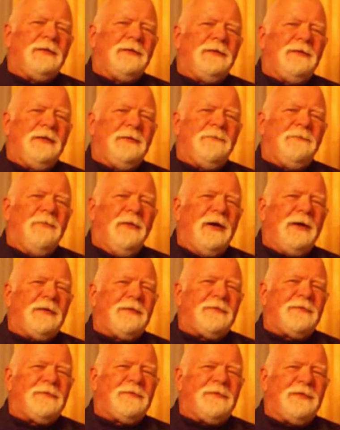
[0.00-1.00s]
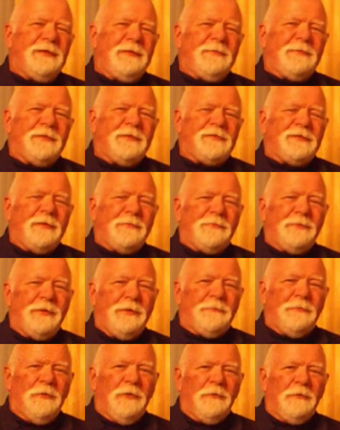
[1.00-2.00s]
It might seem to some
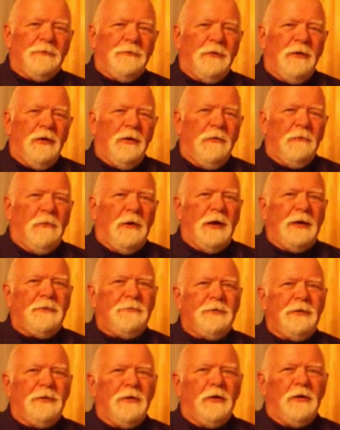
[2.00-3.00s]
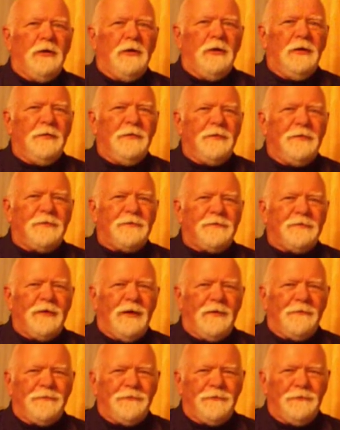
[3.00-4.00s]
people, why do we need all this
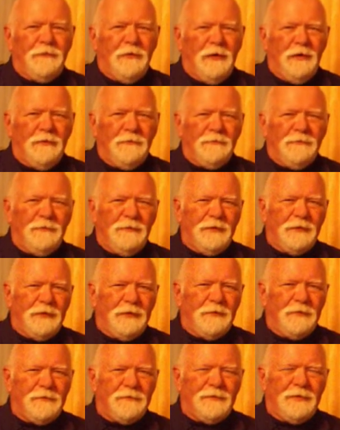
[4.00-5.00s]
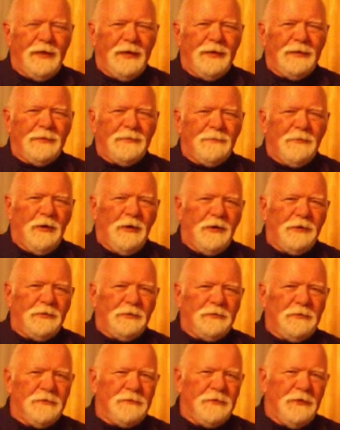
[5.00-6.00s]
stuff, 12 videos, tandem
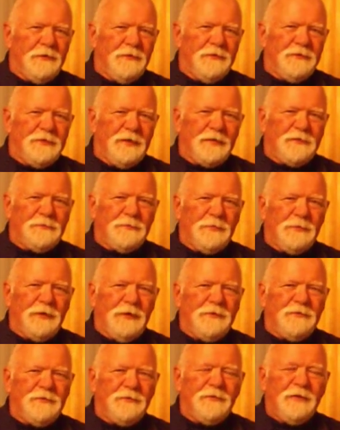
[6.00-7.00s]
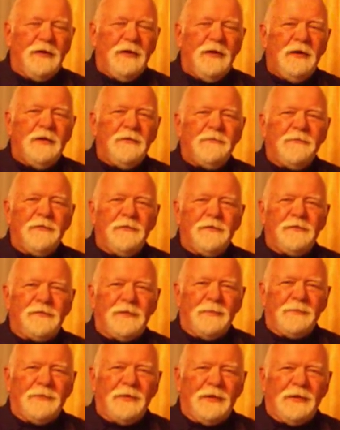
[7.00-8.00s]
articles, all these explanations for
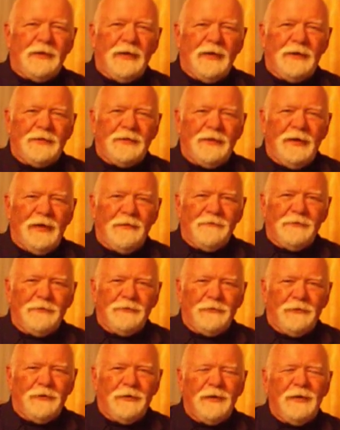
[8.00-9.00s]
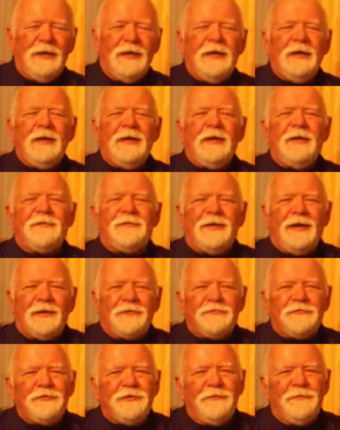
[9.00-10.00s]
something like the Heaven Door? It's
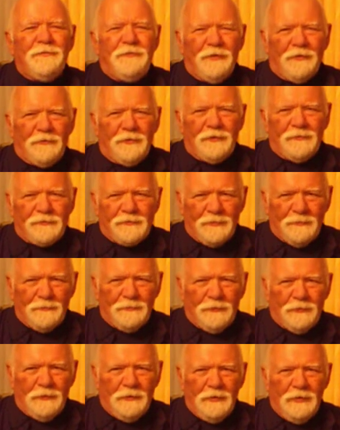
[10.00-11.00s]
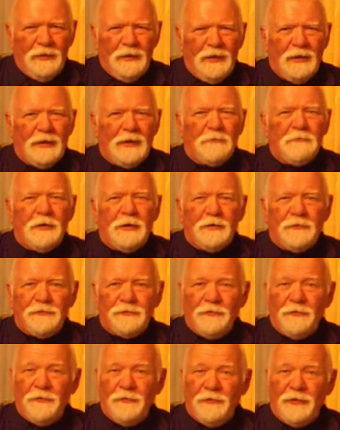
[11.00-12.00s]
actually very simple. And I want to
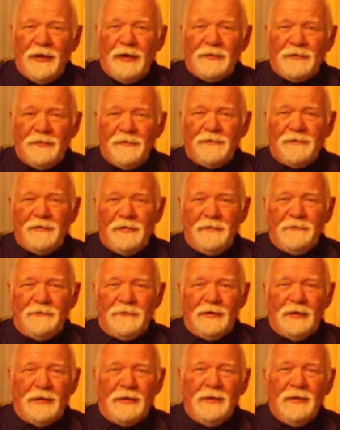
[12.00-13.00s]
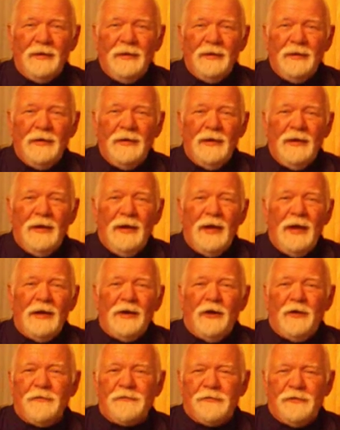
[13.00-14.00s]
show you that this evening, and
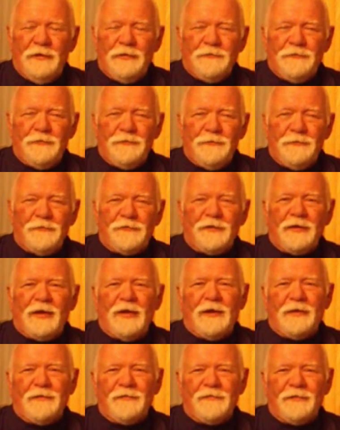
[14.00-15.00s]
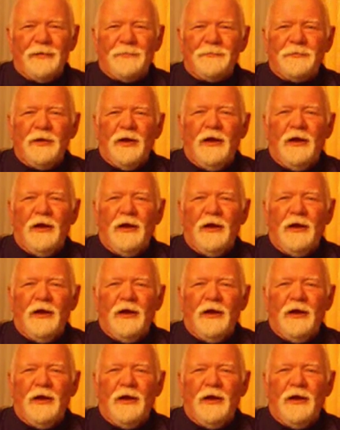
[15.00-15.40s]
also introduce the concept